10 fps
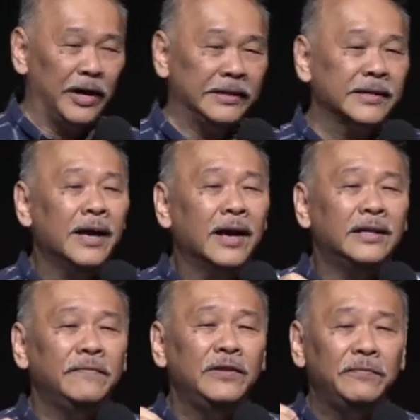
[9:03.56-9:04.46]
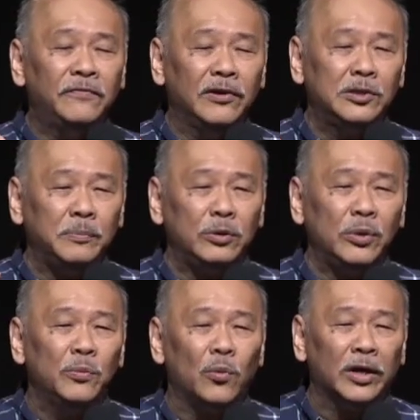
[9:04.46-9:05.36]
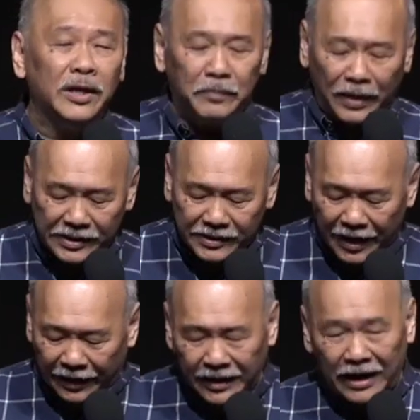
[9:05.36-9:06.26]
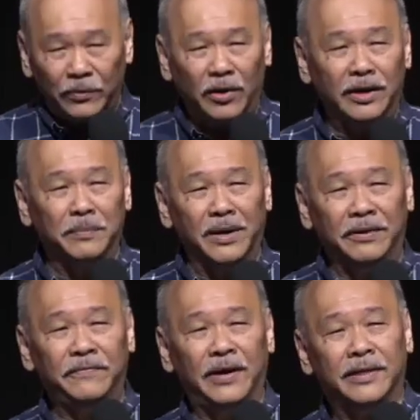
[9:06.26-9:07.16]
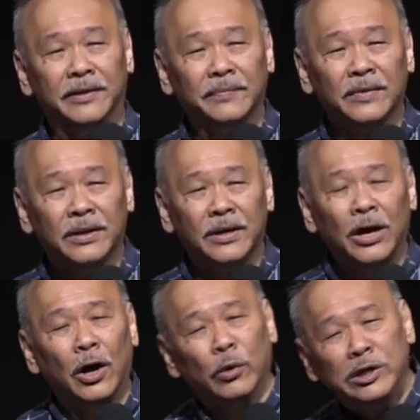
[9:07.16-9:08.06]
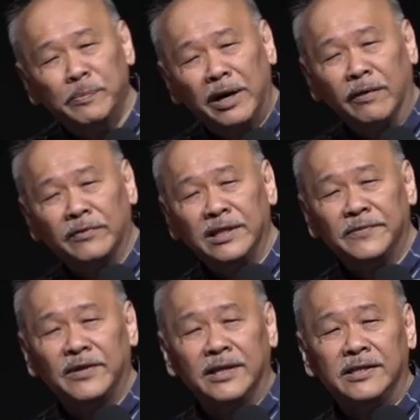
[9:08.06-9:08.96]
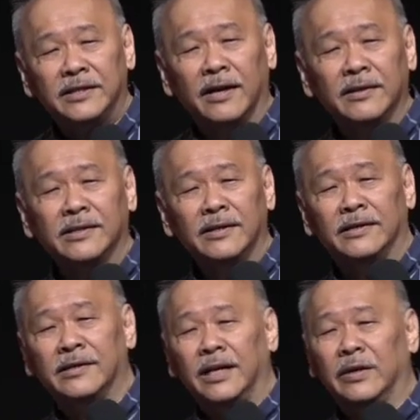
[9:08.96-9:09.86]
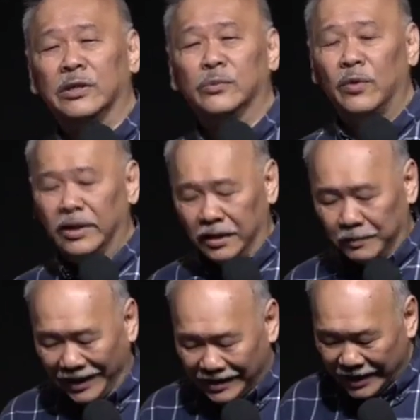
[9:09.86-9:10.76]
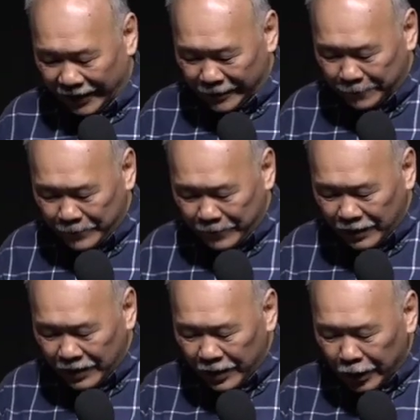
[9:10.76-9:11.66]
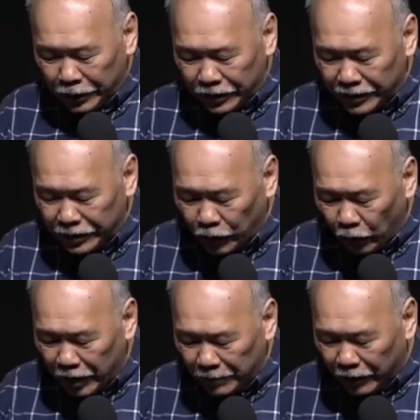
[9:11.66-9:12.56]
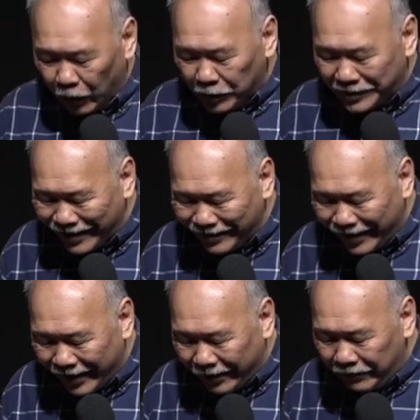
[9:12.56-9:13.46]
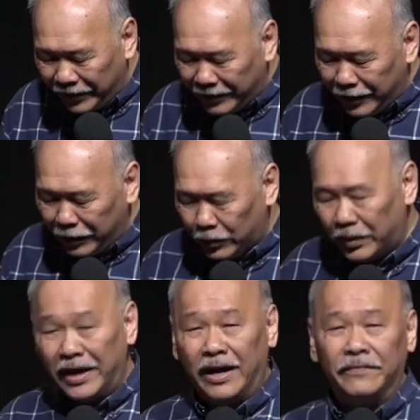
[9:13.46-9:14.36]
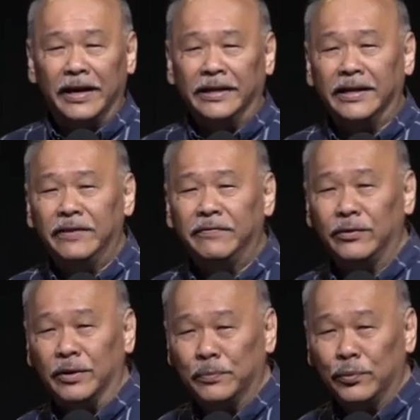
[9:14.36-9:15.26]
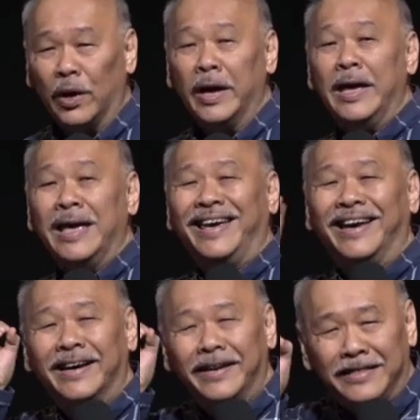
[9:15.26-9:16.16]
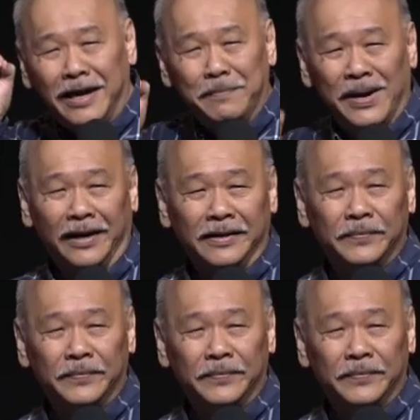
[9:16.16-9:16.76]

eyes, the difference between walking by sight and walking by faith. Which part of this verse tells us he was walking by sight? Jesus told him, go sell everything you have and give to the poor. He heard that part.